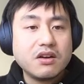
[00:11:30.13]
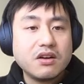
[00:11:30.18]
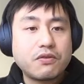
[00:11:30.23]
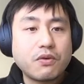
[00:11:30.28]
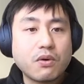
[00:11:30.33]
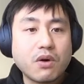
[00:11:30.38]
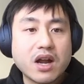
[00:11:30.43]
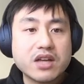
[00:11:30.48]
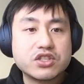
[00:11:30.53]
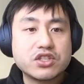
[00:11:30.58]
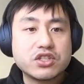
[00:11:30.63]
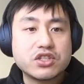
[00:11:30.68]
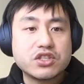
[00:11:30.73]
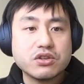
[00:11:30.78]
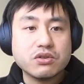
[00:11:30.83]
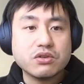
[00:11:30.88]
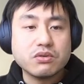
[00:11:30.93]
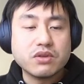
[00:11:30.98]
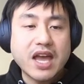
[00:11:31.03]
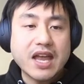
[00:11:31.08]
for us
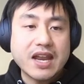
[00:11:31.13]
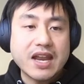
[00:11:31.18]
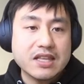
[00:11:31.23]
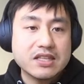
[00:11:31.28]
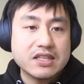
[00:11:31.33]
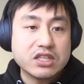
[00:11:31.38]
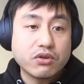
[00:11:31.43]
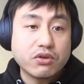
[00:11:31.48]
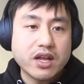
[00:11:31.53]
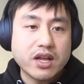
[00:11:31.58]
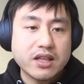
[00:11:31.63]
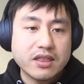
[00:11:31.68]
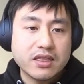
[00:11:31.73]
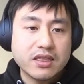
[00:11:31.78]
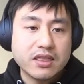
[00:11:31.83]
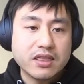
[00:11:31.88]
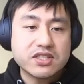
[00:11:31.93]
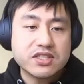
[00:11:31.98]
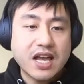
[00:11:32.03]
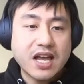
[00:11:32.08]
to get integrated in
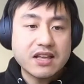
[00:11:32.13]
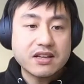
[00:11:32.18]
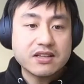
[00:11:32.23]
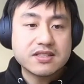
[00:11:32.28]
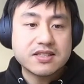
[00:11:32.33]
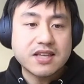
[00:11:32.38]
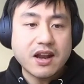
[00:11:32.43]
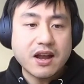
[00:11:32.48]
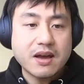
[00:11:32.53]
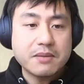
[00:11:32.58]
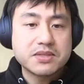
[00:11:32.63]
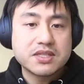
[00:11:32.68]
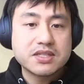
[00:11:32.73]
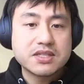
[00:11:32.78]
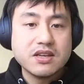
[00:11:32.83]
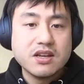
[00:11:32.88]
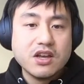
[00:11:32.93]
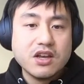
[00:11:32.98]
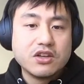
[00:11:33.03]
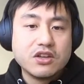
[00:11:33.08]
their setups.
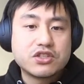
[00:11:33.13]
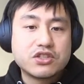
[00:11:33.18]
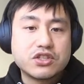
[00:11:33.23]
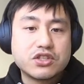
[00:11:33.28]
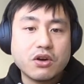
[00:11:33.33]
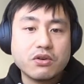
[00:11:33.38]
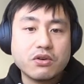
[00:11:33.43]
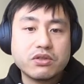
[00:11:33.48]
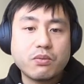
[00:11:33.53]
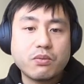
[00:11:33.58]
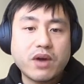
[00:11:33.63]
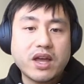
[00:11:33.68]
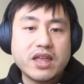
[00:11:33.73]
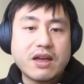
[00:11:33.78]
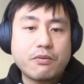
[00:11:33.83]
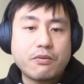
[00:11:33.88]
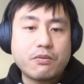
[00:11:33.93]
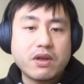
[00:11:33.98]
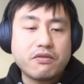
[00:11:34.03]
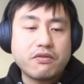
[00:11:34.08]
So the way
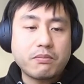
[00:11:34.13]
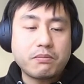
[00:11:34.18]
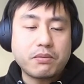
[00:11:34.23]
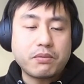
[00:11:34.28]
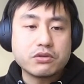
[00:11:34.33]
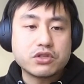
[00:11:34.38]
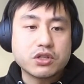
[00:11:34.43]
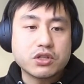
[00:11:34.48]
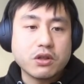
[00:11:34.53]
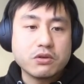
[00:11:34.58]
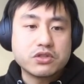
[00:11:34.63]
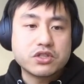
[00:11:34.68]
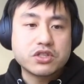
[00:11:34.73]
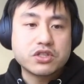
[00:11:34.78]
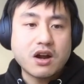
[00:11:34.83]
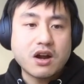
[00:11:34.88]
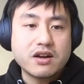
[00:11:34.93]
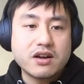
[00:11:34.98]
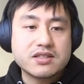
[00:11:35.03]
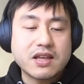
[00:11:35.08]
that we've approached
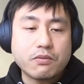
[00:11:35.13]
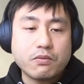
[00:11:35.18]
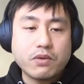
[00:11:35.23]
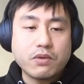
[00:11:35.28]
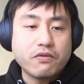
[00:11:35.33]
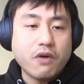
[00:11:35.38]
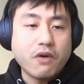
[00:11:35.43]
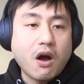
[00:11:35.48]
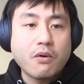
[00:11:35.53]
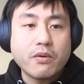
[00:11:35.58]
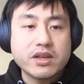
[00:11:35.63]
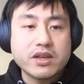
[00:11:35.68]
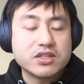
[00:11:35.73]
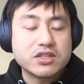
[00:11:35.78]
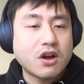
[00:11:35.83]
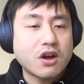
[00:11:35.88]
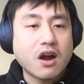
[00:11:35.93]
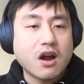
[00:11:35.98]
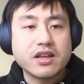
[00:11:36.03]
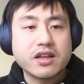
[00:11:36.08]
Lodestar is, like, we've always
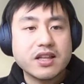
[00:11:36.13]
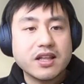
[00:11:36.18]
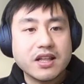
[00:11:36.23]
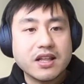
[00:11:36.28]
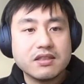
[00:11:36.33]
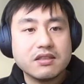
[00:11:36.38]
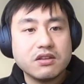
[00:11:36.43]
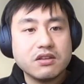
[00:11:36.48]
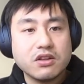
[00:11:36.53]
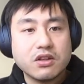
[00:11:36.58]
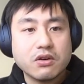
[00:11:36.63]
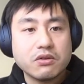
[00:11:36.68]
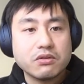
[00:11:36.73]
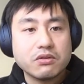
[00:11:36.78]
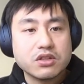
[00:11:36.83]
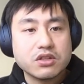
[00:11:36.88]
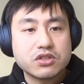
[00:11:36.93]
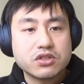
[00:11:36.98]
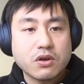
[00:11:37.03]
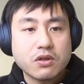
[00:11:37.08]
targeted,
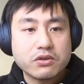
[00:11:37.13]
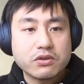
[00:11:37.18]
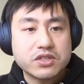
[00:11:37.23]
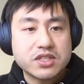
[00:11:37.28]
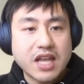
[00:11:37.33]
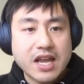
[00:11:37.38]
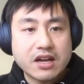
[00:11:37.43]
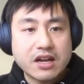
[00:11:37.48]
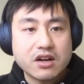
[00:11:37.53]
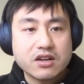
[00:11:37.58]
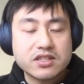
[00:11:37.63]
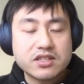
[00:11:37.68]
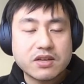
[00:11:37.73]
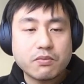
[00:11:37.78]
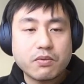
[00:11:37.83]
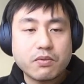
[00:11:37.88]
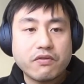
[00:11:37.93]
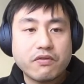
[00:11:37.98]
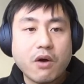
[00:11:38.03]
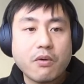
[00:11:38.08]
the solo stakers,
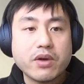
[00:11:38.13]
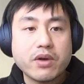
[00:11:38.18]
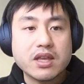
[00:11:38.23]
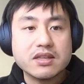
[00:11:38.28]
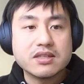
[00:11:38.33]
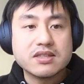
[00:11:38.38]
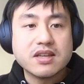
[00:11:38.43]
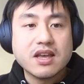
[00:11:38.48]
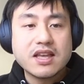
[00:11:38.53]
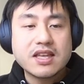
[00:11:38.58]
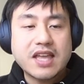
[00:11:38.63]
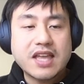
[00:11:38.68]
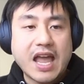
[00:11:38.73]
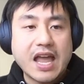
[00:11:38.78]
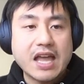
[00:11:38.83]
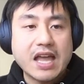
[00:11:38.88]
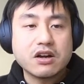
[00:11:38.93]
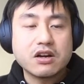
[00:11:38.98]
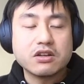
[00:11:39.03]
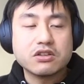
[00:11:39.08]
and we've always
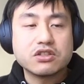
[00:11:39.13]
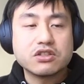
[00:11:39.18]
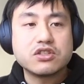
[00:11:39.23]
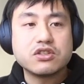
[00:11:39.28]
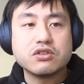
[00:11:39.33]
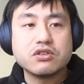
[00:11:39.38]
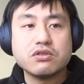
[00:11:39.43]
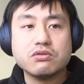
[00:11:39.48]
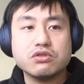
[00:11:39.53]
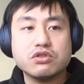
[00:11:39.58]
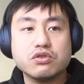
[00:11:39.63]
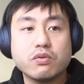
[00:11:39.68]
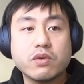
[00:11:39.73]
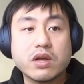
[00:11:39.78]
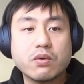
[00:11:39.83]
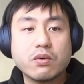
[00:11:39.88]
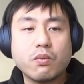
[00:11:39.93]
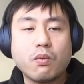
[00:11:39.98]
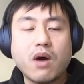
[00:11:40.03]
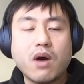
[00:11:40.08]
catered to
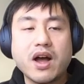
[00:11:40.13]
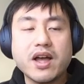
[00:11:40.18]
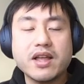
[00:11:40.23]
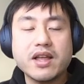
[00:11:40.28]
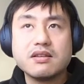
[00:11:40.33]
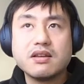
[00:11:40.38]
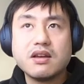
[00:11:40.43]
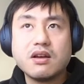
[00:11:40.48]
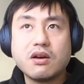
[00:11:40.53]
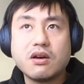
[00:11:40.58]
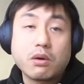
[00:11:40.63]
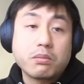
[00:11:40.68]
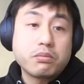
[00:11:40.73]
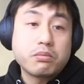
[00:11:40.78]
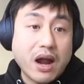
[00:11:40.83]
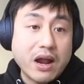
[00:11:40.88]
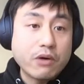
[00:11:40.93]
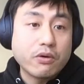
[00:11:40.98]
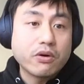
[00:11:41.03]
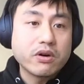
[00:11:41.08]
doing or
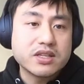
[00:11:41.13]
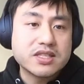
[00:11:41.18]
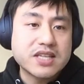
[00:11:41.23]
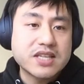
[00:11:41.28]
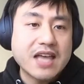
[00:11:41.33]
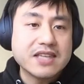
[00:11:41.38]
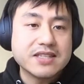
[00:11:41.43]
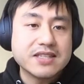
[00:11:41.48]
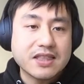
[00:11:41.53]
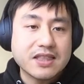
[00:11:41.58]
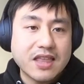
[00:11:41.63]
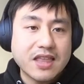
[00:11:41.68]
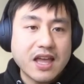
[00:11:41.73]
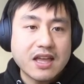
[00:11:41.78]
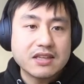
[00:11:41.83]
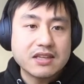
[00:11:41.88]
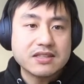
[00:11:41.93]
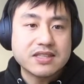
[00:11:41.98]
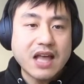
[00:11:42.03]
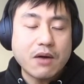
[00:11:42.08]
prioritizing
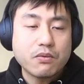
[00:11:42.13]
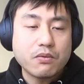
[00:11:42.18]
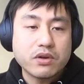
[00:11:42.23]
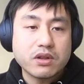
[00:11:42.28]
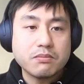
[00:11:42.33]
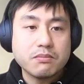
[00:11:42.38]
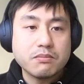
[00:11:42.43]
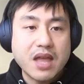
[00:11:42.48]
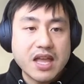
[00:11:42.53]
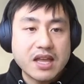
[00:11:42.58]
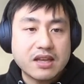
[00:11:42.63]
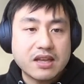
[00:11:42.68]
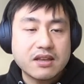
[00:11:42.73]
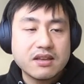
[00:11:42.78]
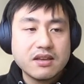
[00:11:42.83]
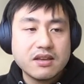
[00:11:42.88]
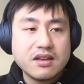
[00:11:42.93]
things that would make